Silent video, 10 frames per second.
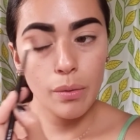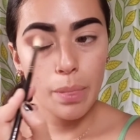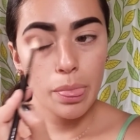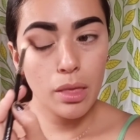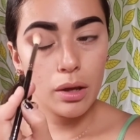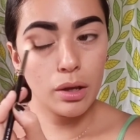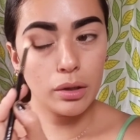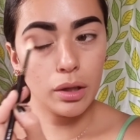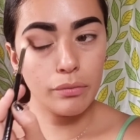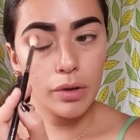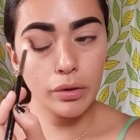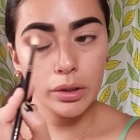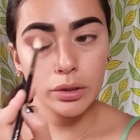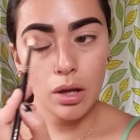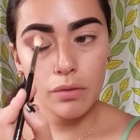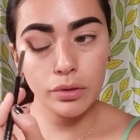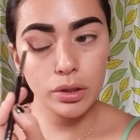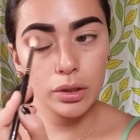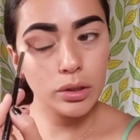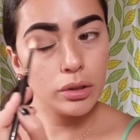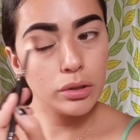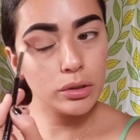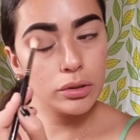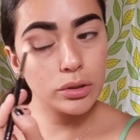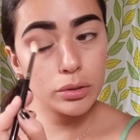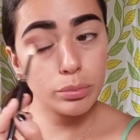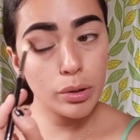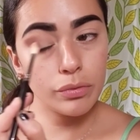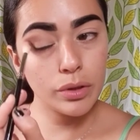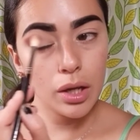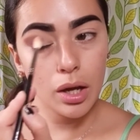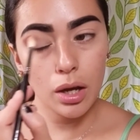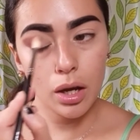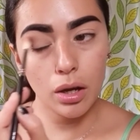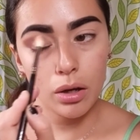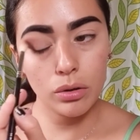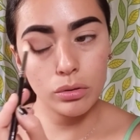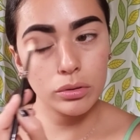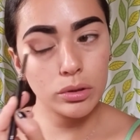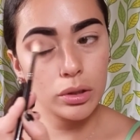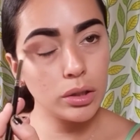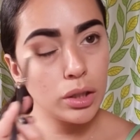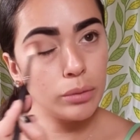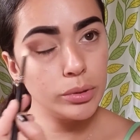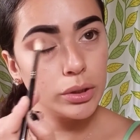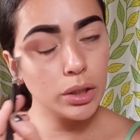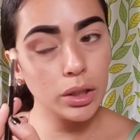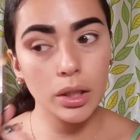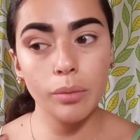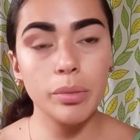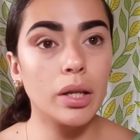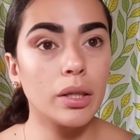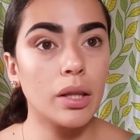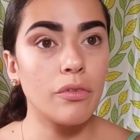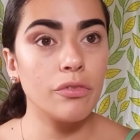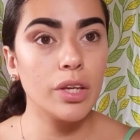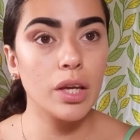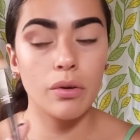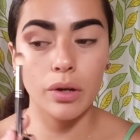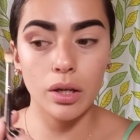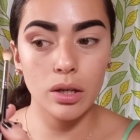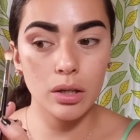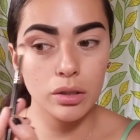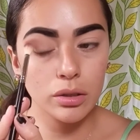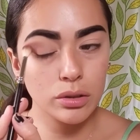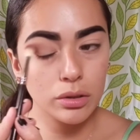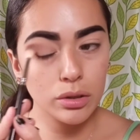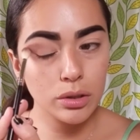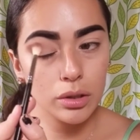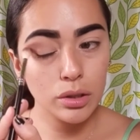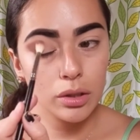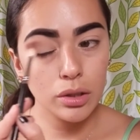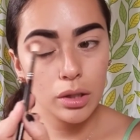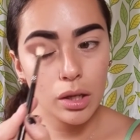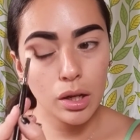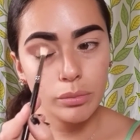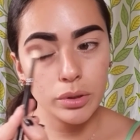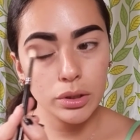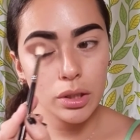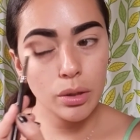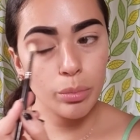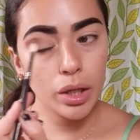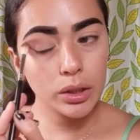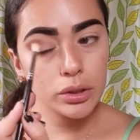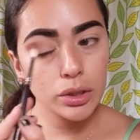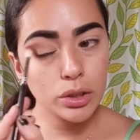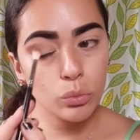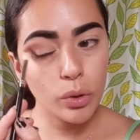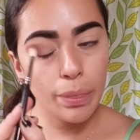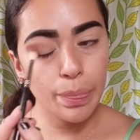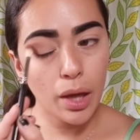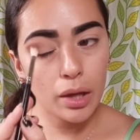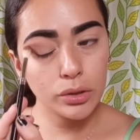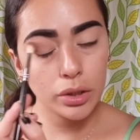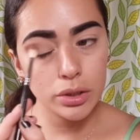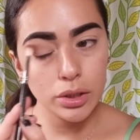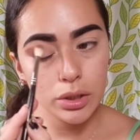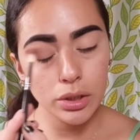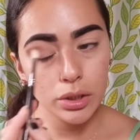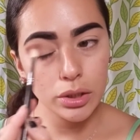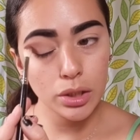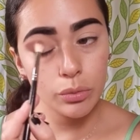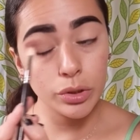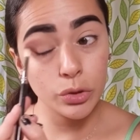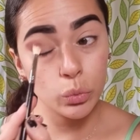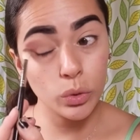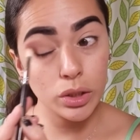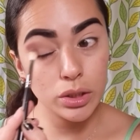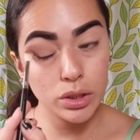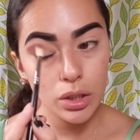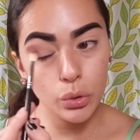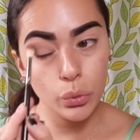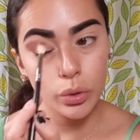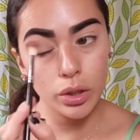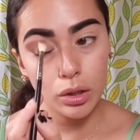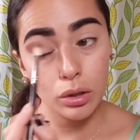And then very softly, just buff it out. And then I'm just going to keep it in that V area. And I'm just going to blend it with that transitioning shade, which was the nude color.